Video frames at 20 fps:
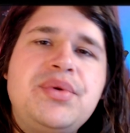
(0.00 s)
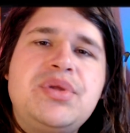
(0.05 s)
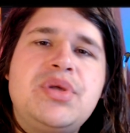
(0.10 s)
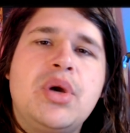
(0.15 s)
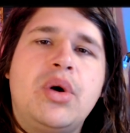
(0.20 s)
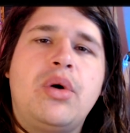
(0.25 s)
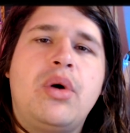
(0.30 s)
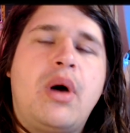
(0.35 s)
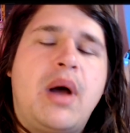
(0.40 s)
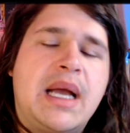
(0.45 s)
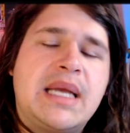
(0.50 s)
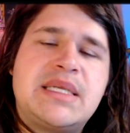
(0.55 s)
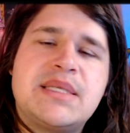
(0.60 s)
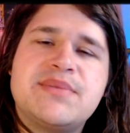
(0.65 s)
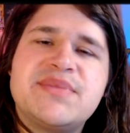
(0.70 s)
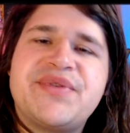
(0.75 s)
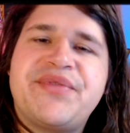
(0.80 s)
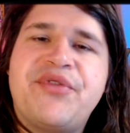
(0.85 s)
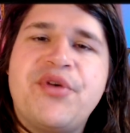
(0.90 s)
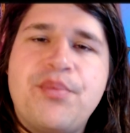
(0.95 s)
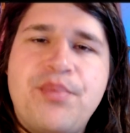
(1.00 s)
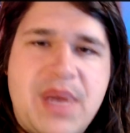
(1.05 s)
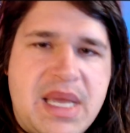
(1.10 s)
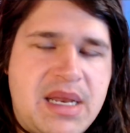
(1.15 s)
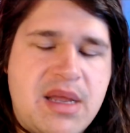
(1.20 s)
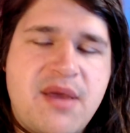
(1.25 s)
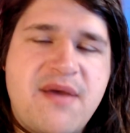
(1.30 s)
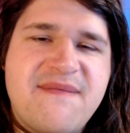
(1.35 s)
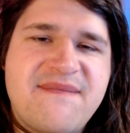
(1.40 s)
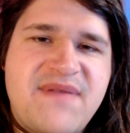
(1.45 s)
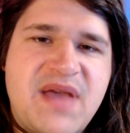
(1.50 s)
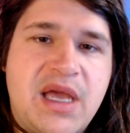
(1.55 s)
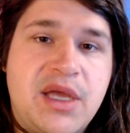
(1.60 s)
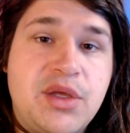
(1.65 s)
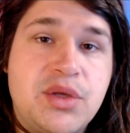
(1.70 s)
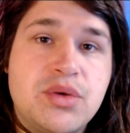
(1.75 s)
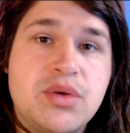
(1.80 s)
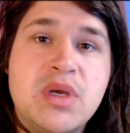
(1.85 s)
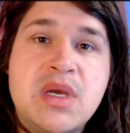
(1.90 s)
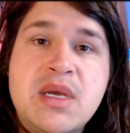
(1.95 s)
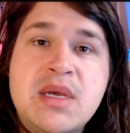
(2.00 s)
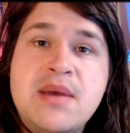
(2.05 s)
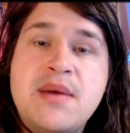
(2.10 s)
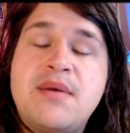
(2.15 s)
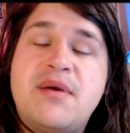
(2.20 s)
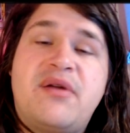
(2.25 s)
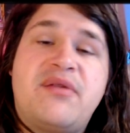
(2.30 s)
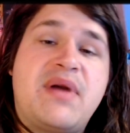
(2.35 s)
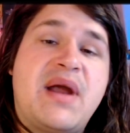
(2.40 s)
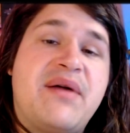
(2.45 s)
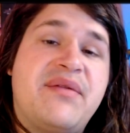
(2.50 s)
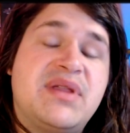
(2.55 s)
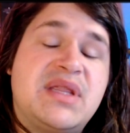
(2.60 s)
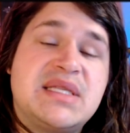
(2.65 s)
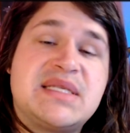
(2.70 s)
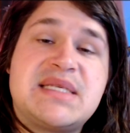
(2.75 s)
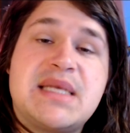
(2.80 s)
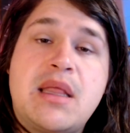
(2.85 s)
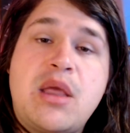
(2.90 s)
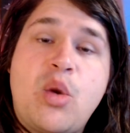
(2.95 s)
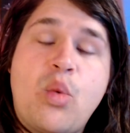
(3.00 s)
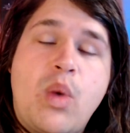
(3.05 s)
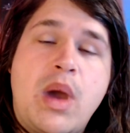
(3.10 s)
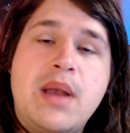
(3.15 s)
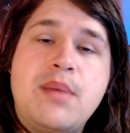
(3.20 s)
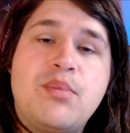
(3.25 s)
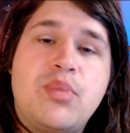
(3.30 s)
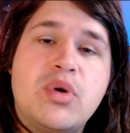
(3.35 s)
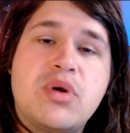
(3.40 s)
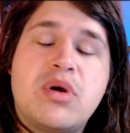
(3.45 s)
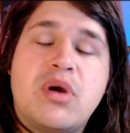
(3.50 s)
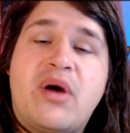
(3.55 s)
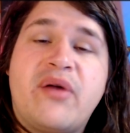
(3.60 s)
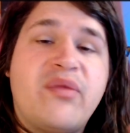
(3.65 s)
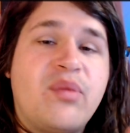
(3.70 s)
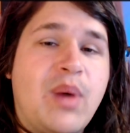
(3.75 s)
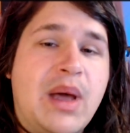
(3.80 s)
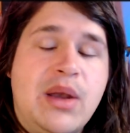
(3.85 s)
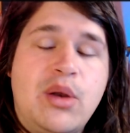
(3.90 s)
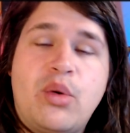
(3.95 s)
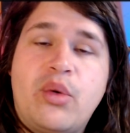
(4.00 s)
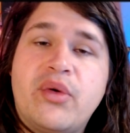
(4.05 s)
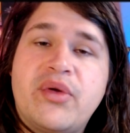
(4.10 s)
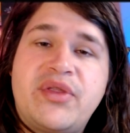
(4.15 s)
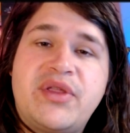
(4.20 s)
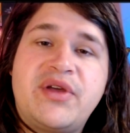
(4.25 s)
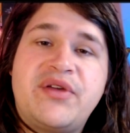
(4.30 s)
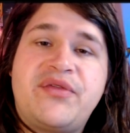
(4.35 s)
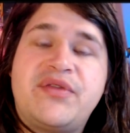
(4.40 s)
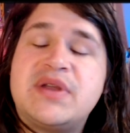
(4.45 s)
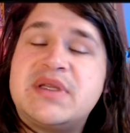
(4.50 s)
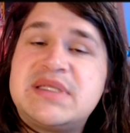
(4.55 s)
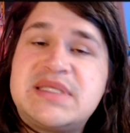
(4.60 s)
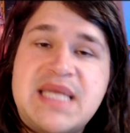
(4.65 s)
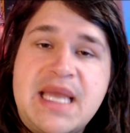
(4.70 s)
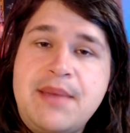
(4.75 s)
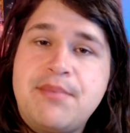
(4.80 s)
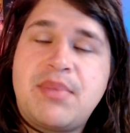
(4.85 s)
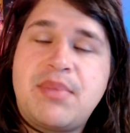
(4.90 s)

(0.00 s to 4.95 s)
your items for better value. Rather than selling one book of one author for 10